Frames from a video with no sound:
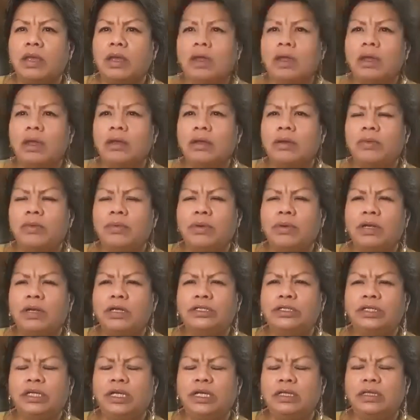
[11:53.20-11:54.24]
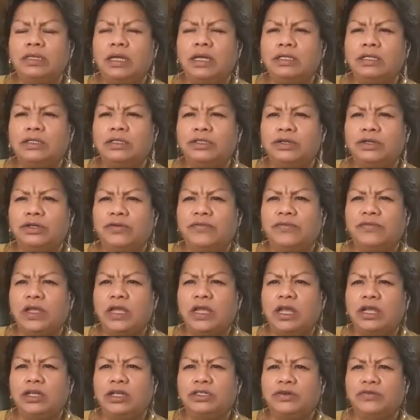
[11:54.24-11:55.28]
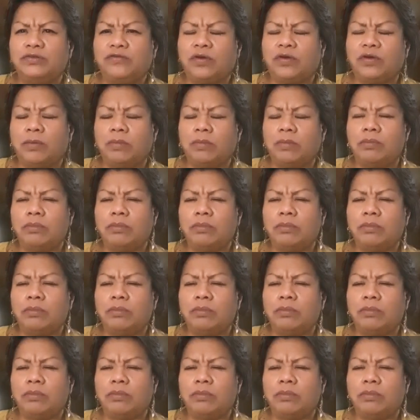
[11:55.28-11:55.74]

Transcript: Where did you get that certification from?